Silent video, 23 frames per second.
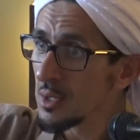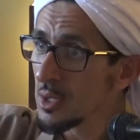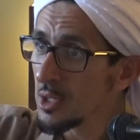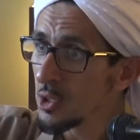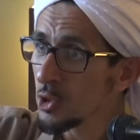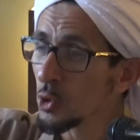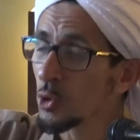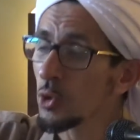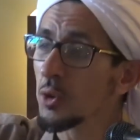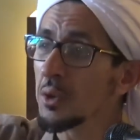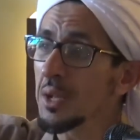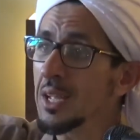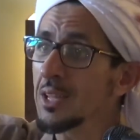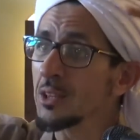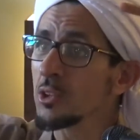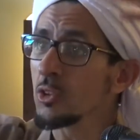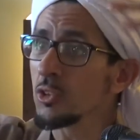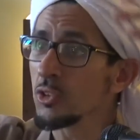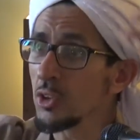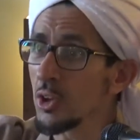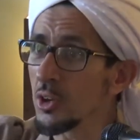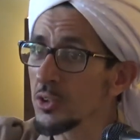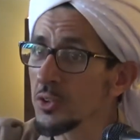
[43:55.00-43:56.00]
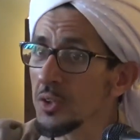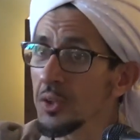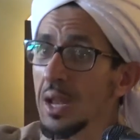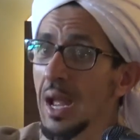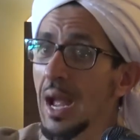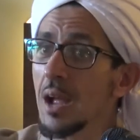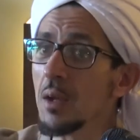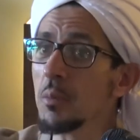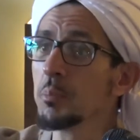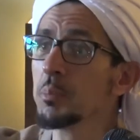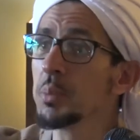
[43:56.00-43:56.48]
to create a certain
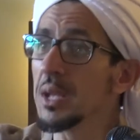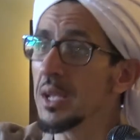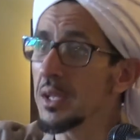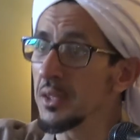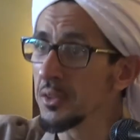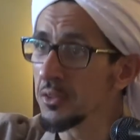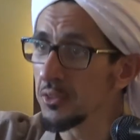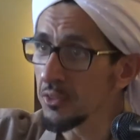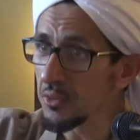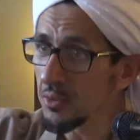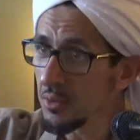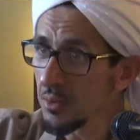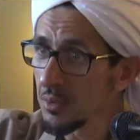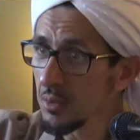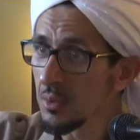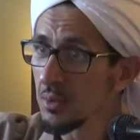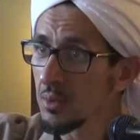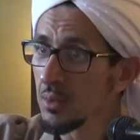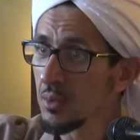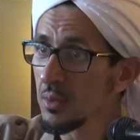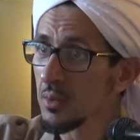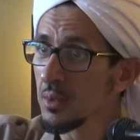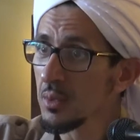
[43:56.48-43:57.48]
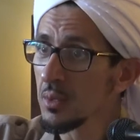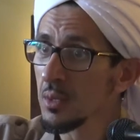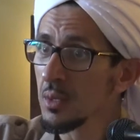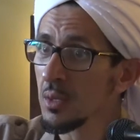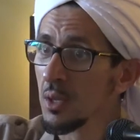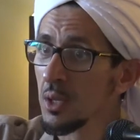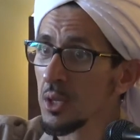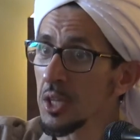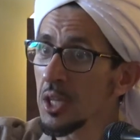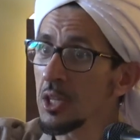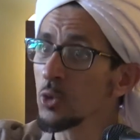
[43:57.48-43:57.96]
ambience
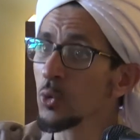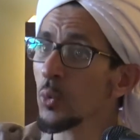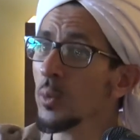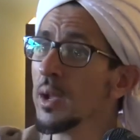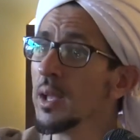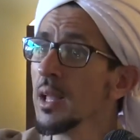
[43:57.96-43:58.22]
that